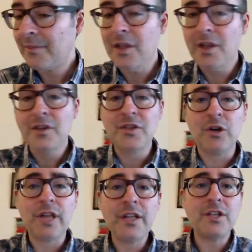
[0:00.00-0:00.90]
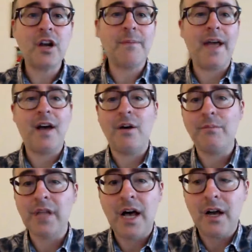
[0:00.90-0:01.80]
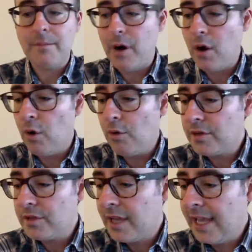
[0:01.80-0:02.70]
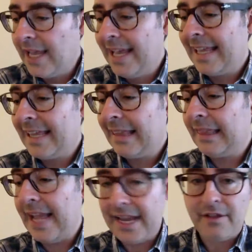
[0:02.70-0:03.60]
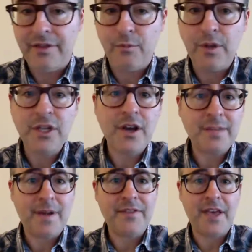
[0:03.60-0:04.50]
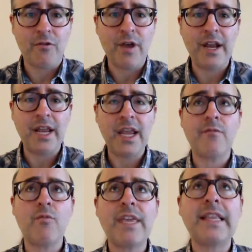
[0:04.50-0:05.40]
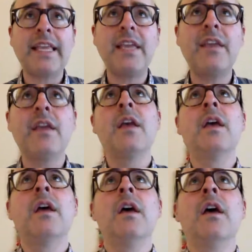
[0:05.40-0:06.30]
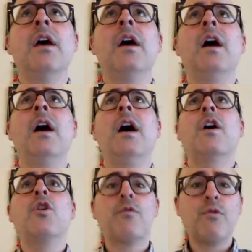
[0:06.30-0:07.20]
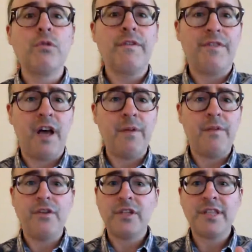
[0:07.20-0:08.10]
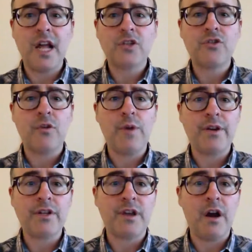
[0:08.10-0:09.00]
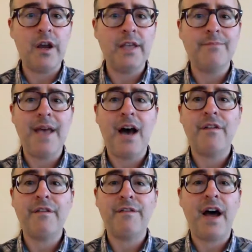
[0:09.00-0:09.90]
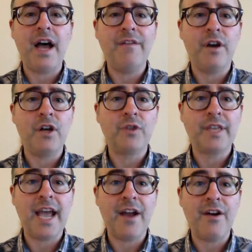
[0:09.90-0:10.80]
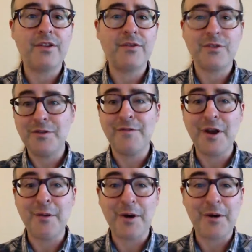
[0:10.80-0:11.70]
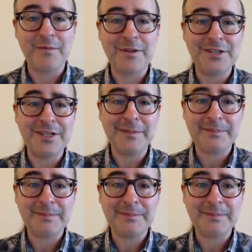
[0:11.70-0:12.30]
So let's talk about blog post length. We talked about that already, and really a good rule of thumb, if you're just not sure where to start, is about 500 characters. You're very welcome, Regina.